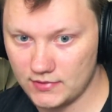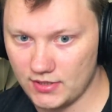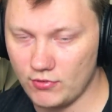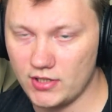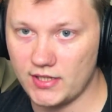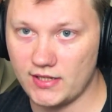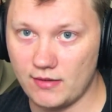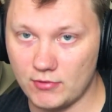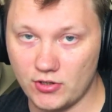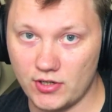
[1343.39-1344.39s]
The one that
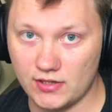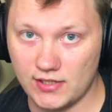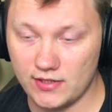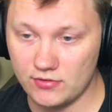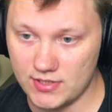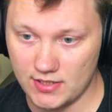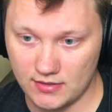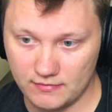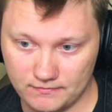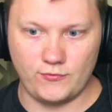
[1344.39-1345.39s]
I'm currently using.
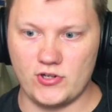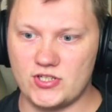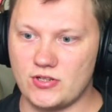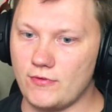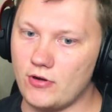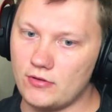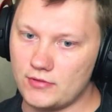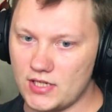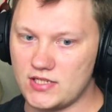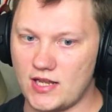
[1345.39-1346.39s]
First of all,
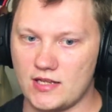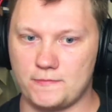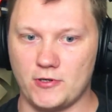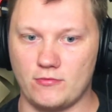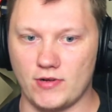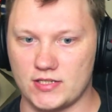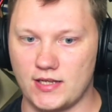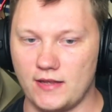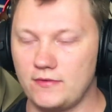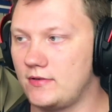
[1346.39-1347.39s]
this sketchbook was a
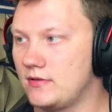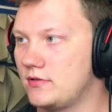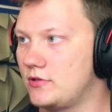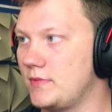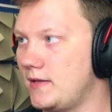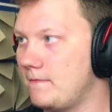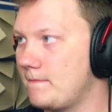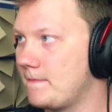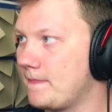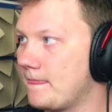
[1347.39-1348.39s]
gift to me
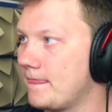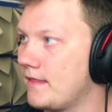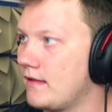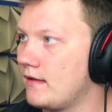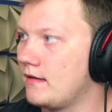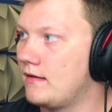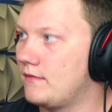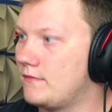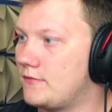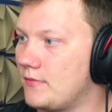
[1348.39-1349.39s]

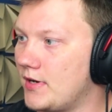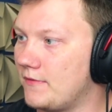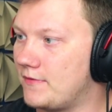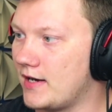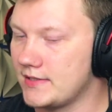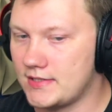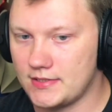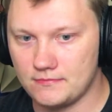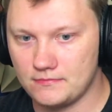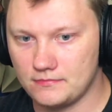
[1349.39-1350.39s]
from my
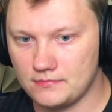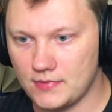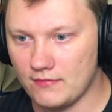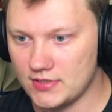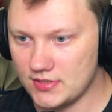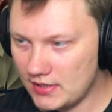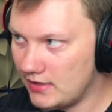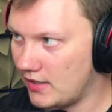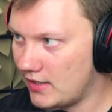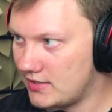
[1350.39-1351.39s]
friends. That was
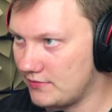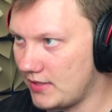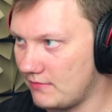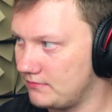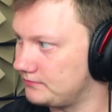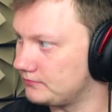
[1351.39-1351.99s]
really nice of them.